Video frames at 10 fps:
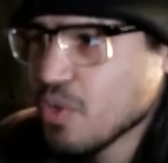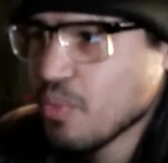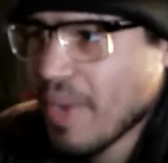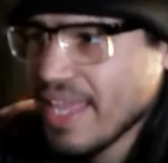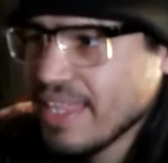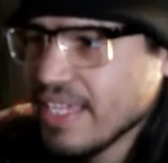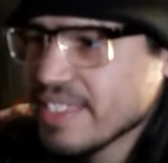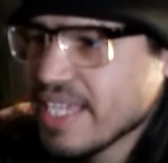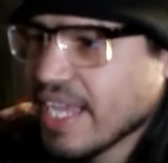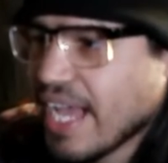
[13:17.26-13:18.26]
So my thing
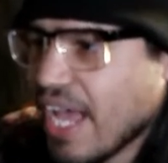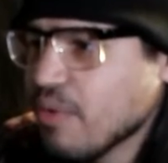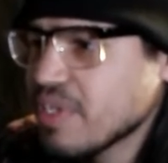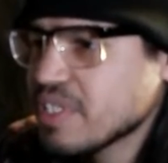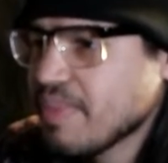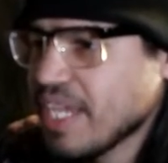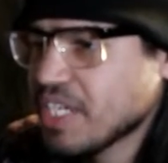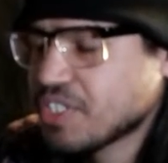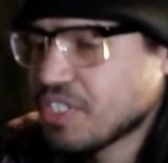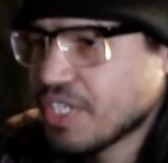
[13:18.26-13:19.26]
is like I always
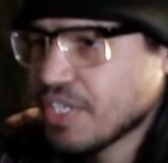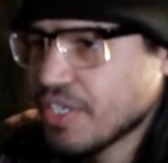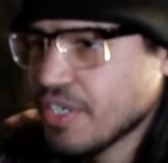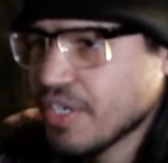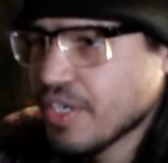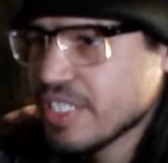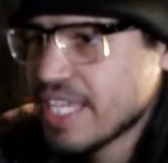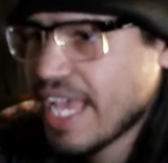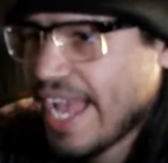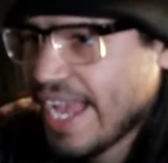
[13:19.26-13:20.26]
make sure
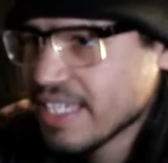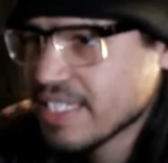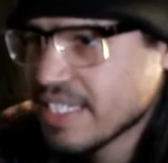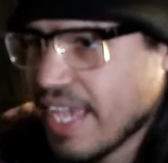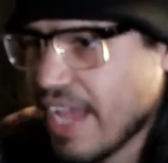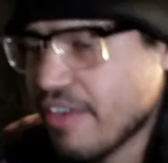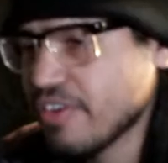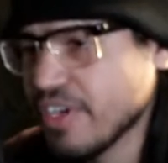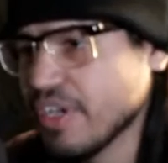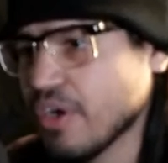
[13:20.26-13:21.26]
to ask
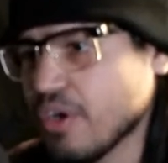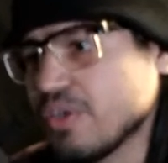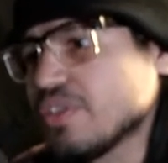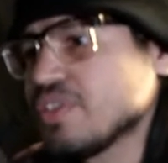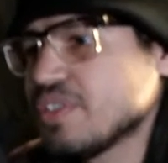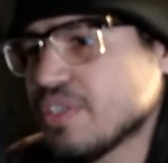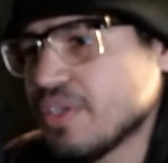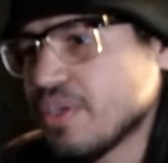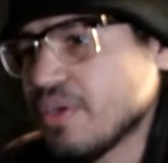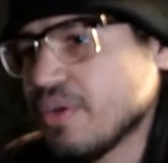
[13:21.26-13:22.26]
every host,
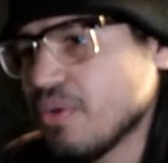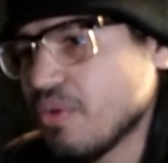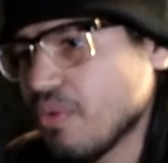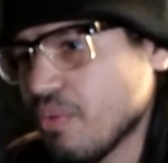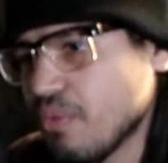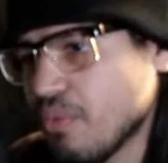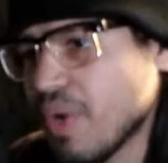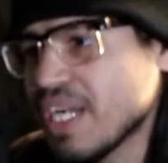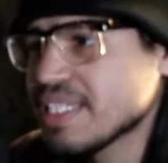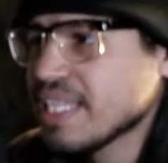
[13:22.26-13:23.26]

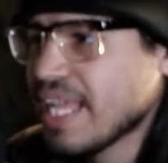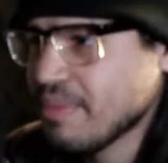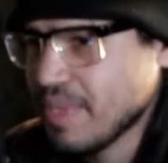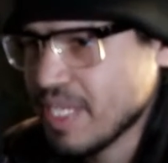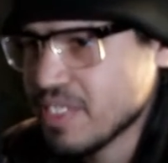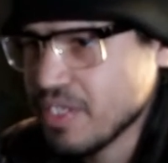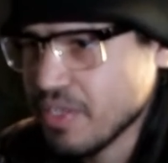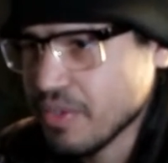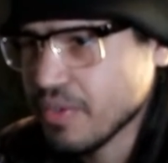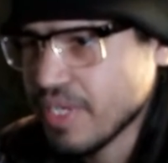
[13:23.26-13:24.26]
what does the light mean to
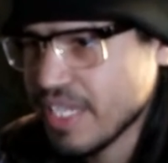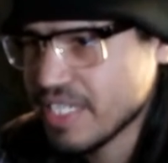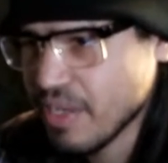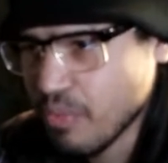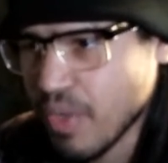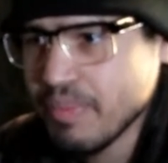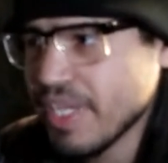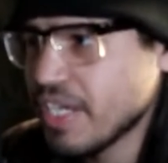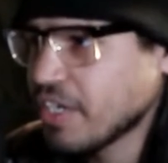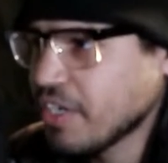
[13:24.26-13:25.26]
you? Is it one mm.
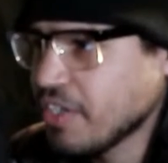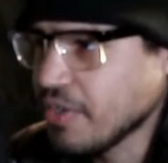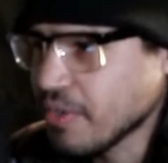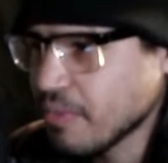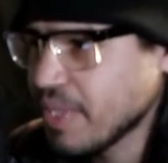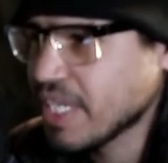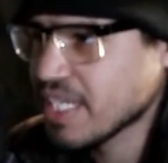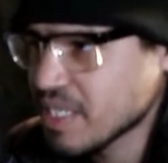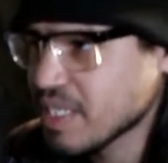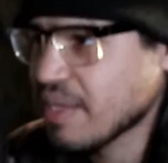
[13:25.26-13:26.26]
minute or two? two
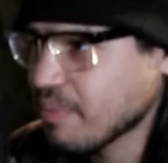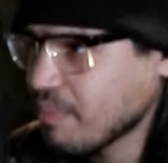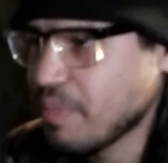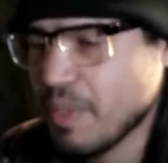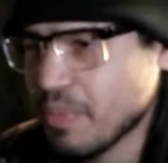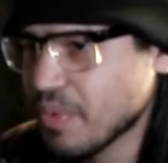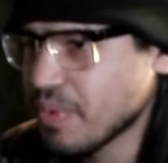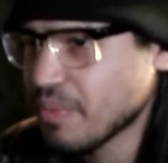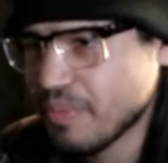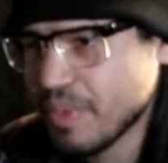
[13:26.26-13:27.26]
because like minute.
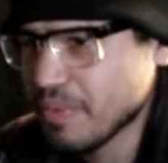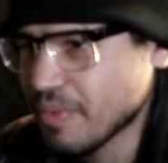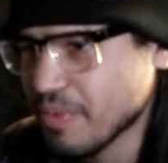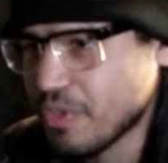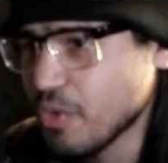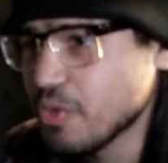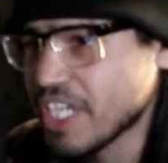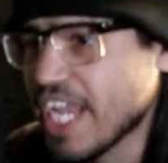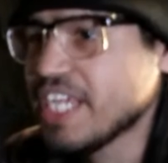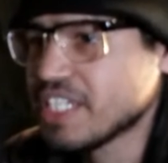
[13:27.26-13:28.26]
people people do
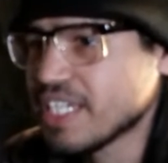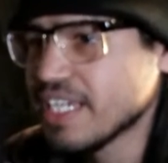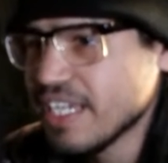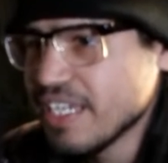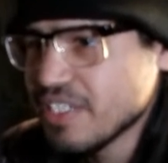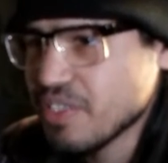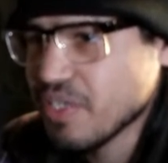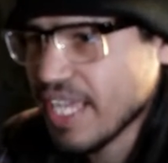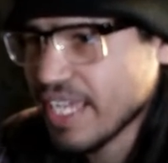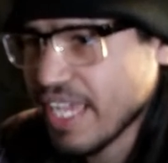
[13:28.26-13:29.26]
change it. Yeah.
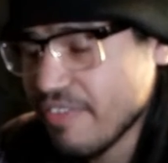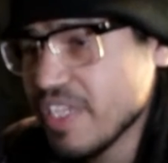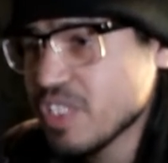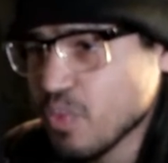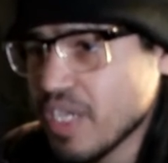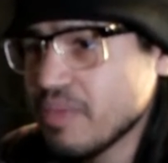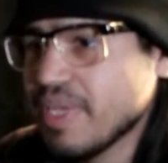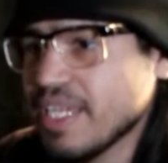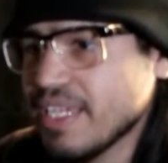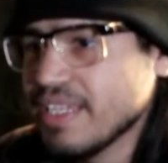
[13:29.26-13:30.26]
So like if it's one
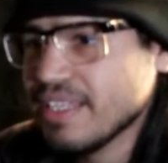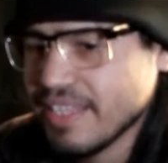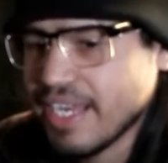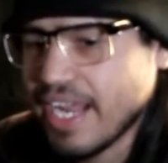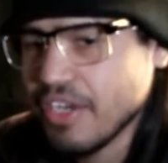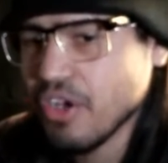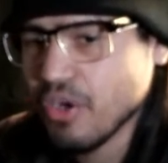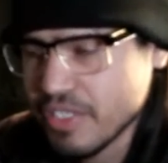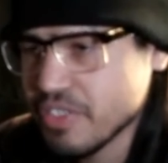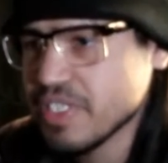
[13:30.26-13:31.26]
minute, then I
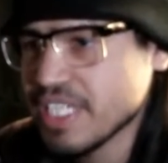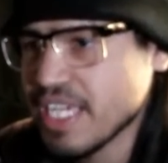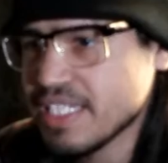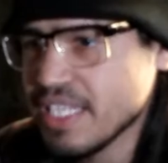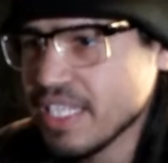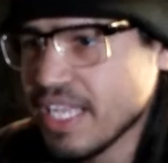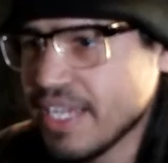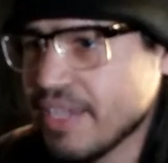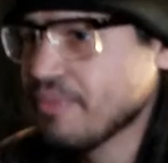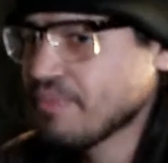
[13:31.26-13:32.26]
know as soon as I see the
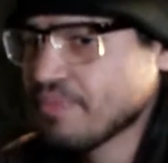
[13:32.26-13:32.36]
light,